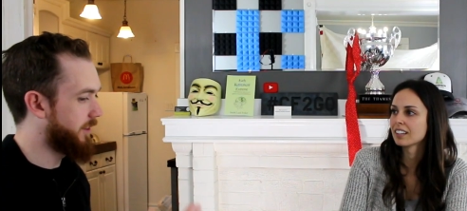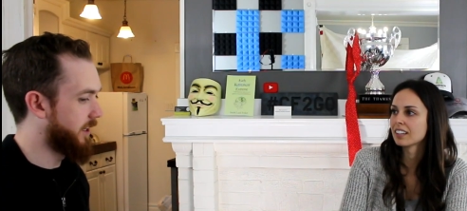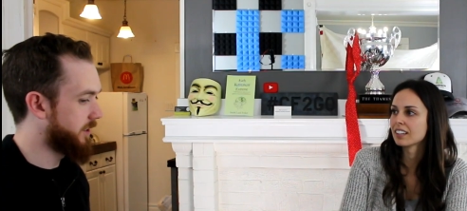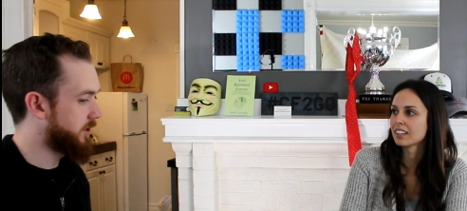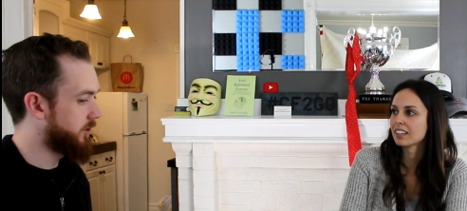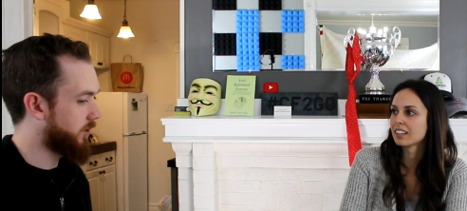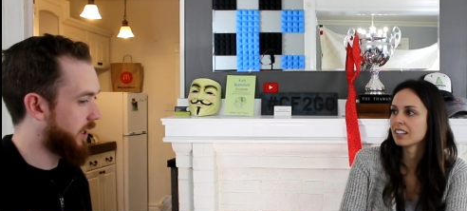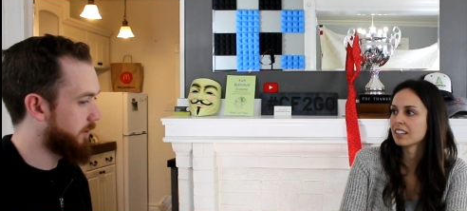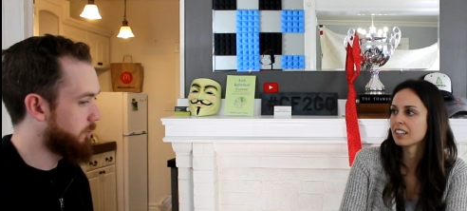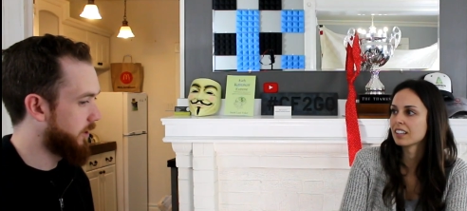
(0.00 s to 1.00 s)
Speaker 1: things to
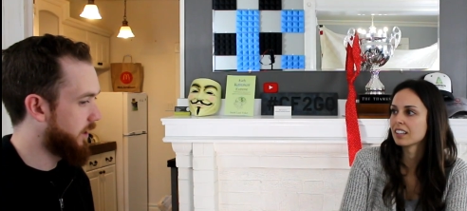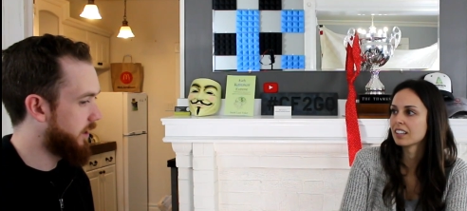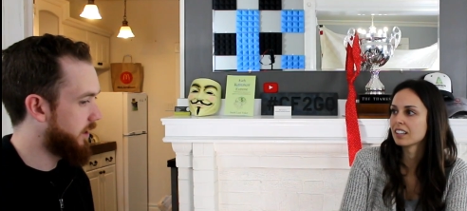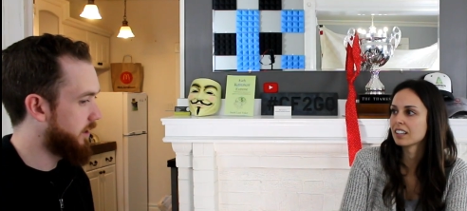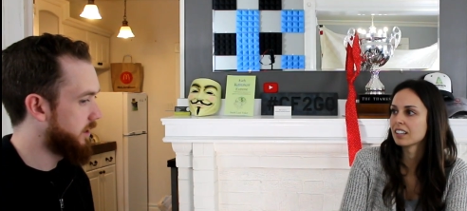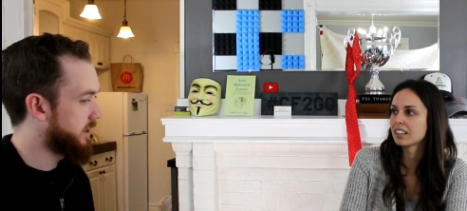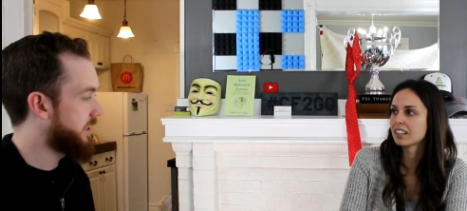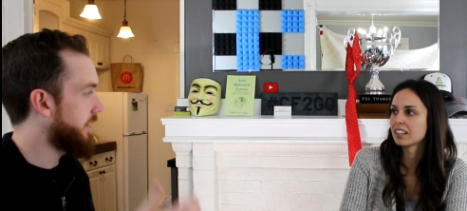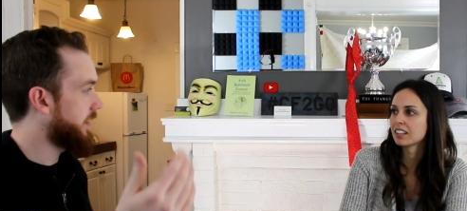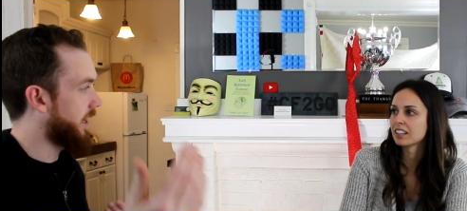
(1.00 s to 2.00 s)
try and really
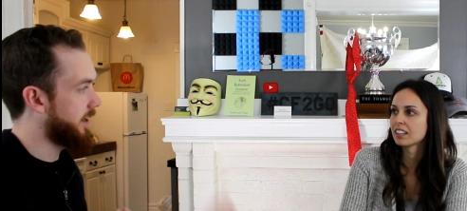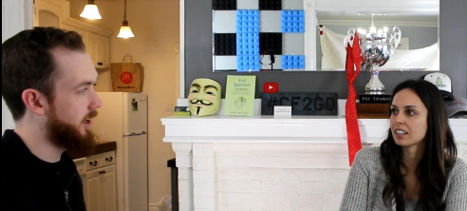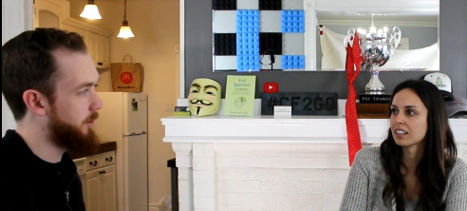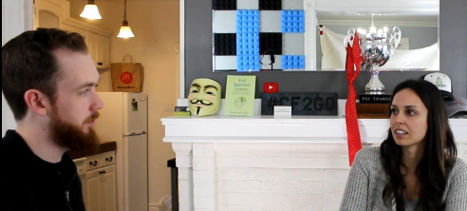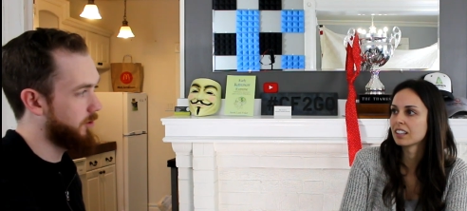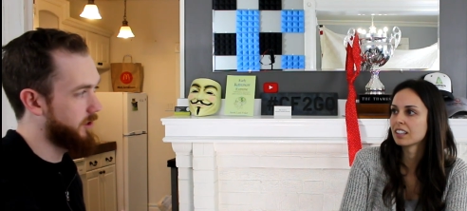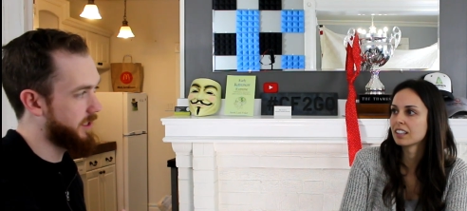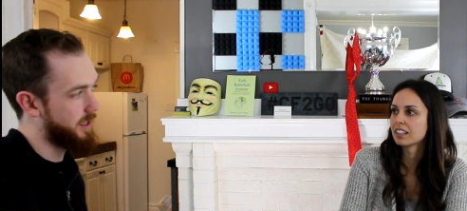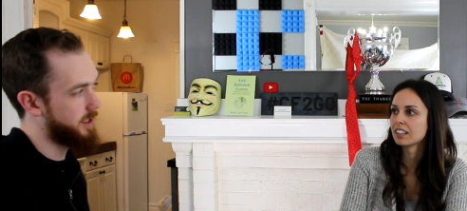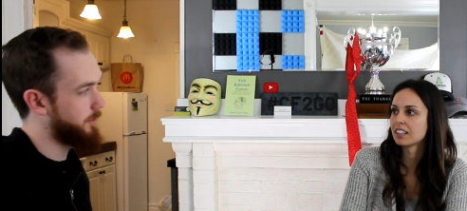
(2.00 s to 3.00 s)
set that up, or is
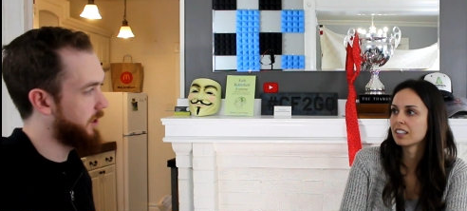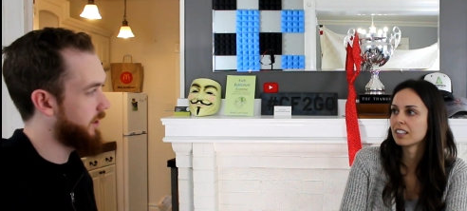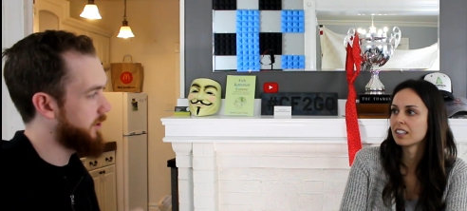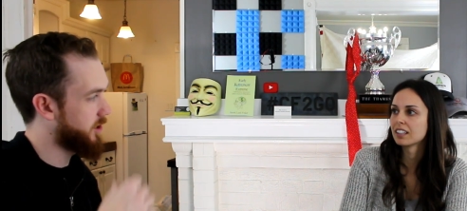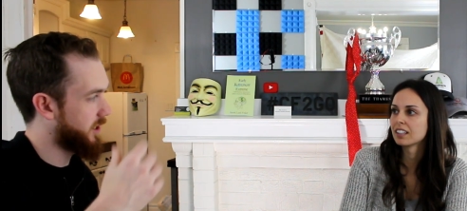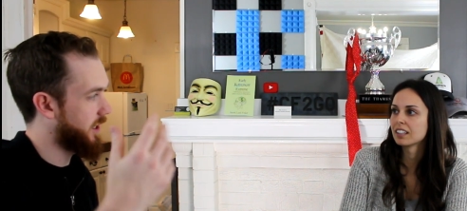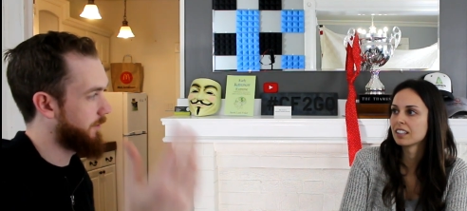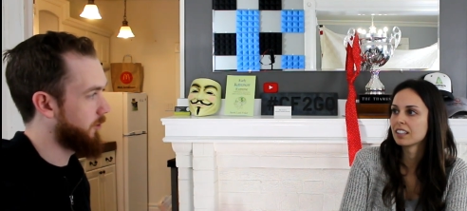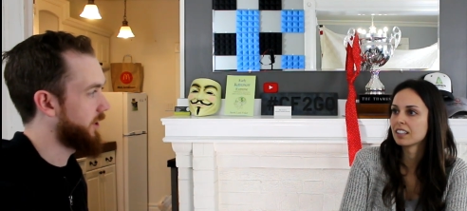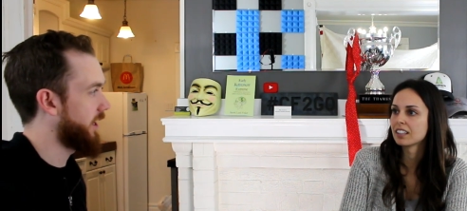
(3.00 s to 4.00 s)
that something that just kind
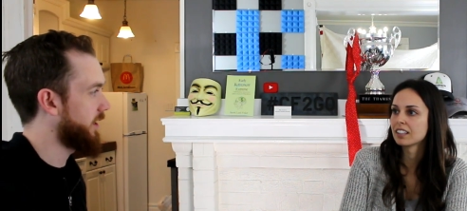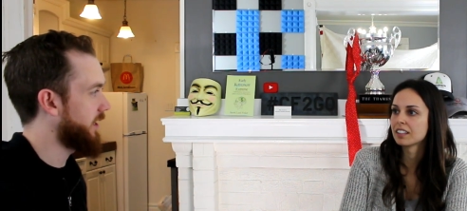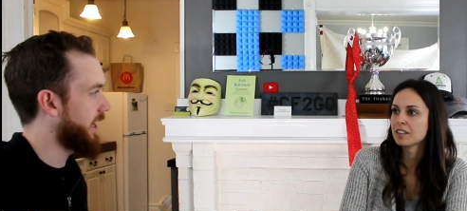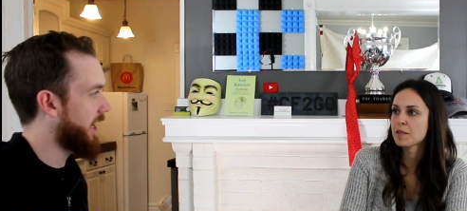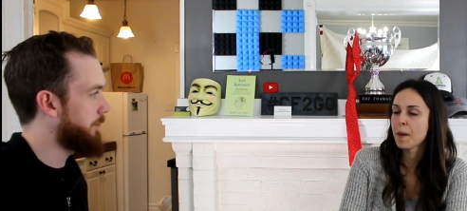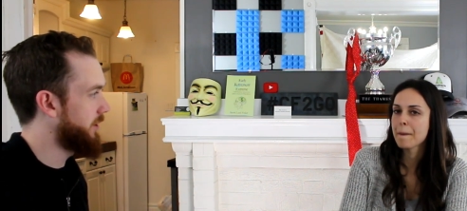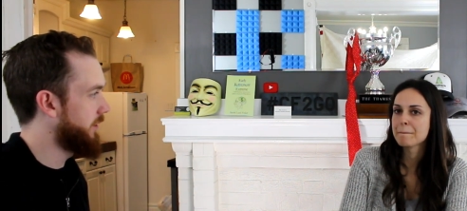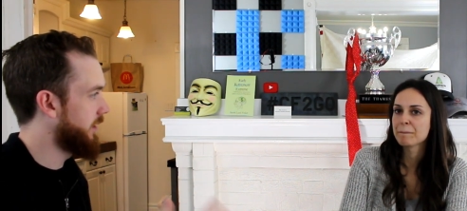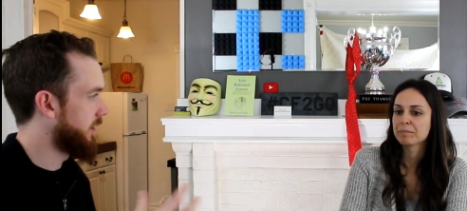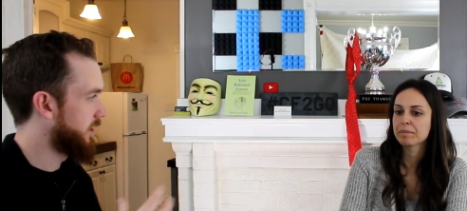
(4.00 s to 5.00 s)
of organically
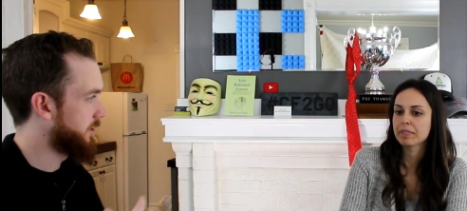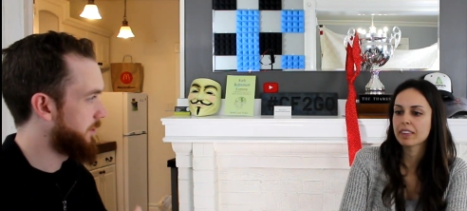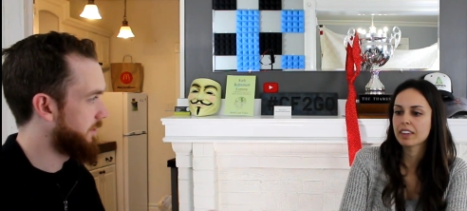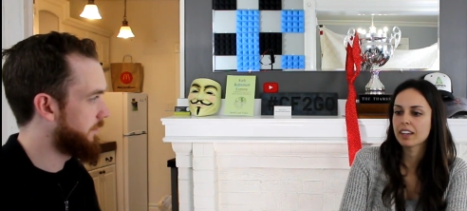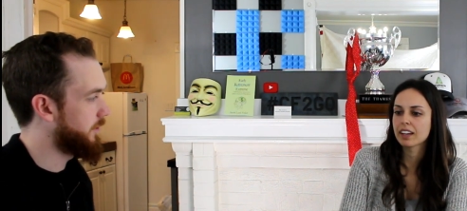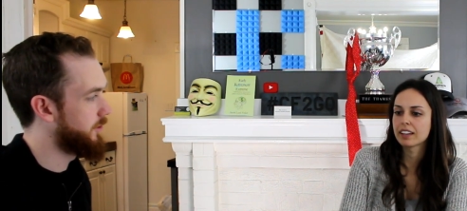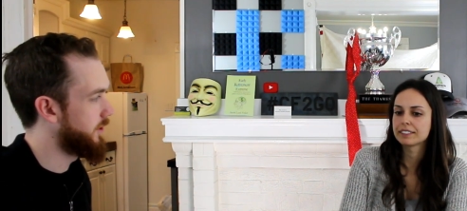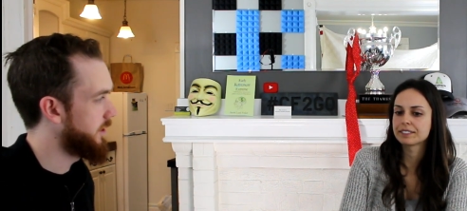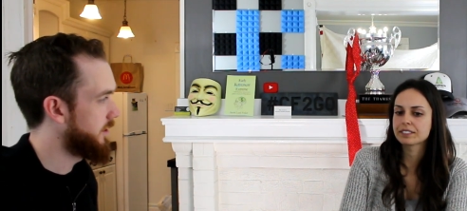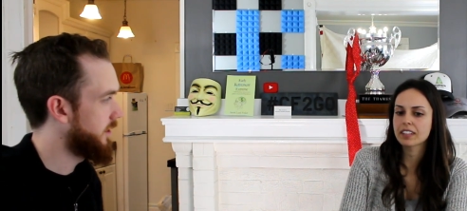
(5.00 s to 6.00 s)
happened? That it's been
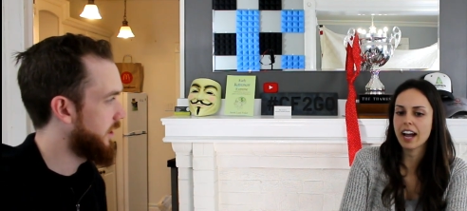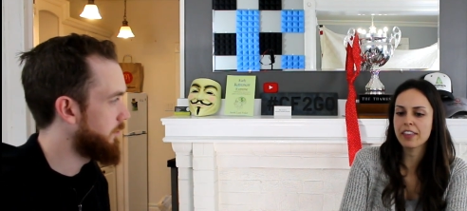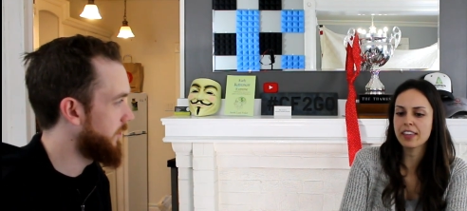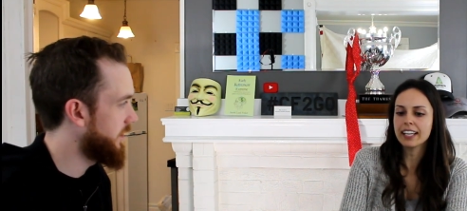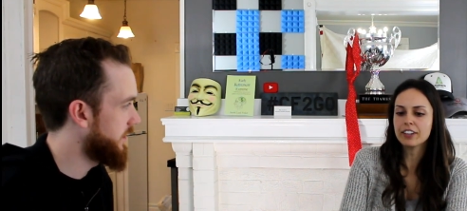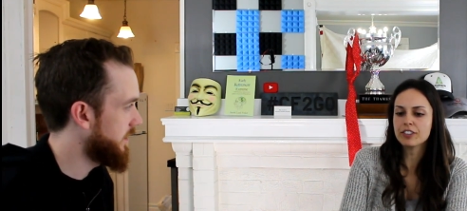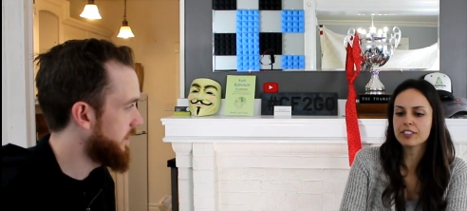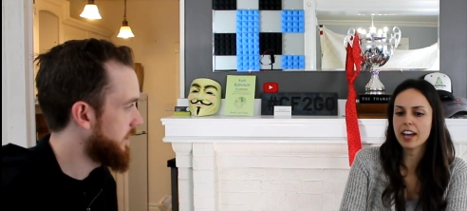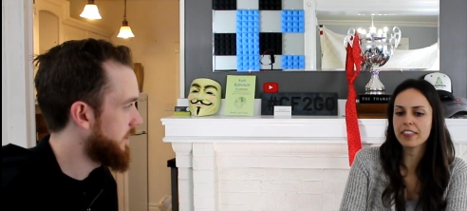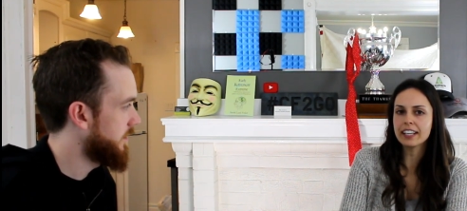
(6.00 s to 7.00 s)
fluid.
Speaker 2: I think easy? it just,
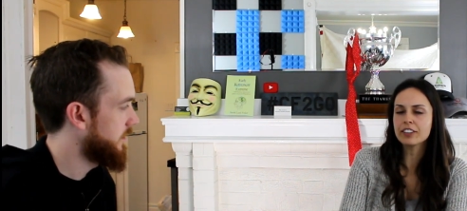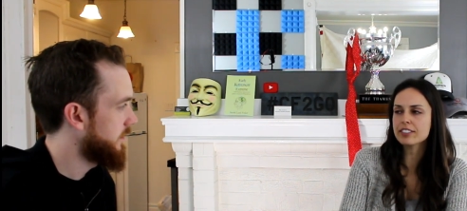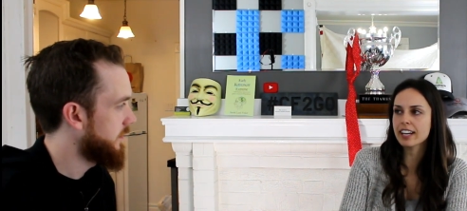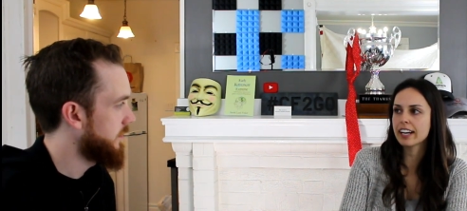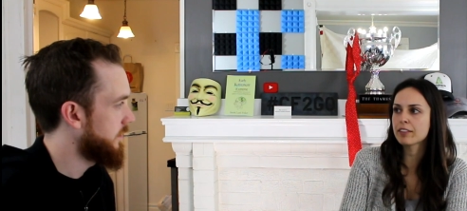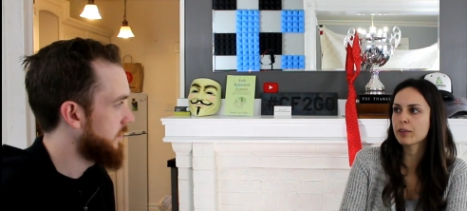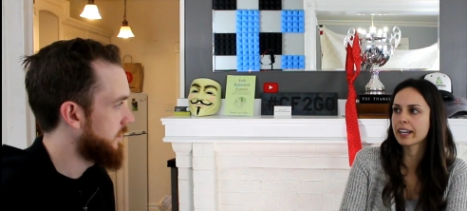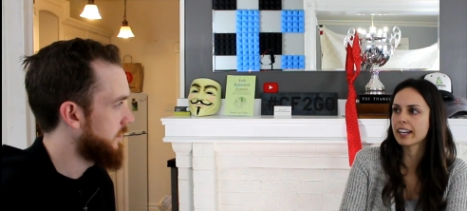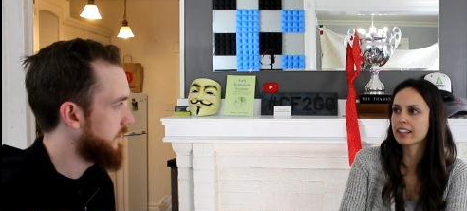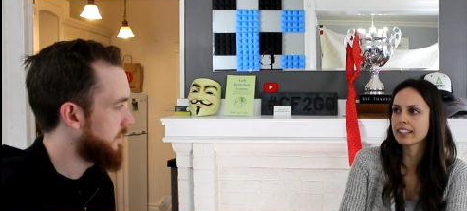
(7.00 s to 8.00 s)
I think it just kind of
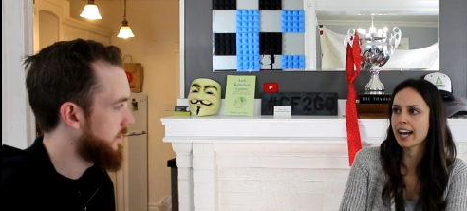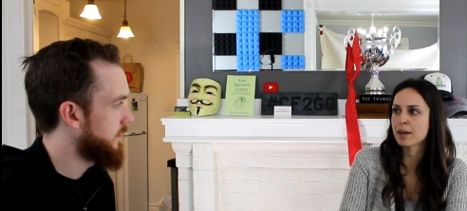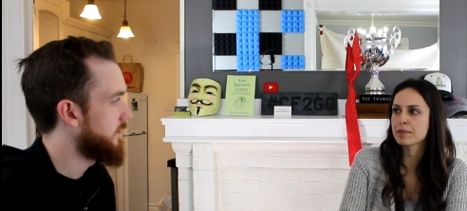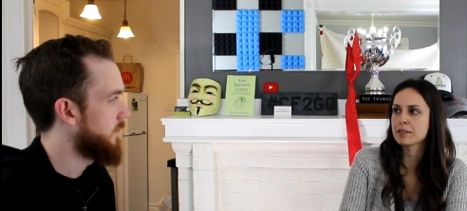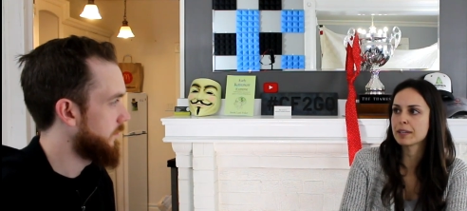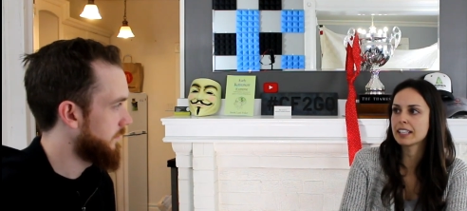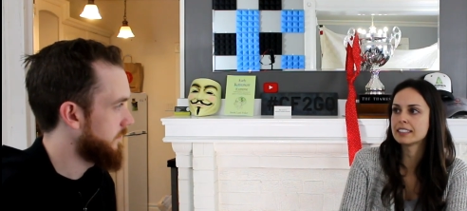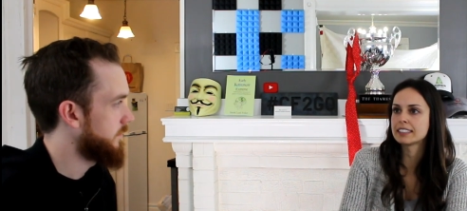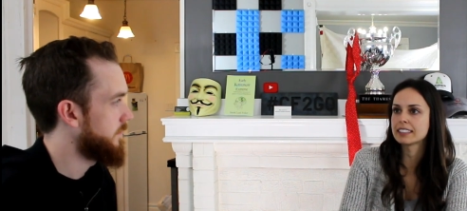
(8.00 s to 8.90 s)
organically happened because.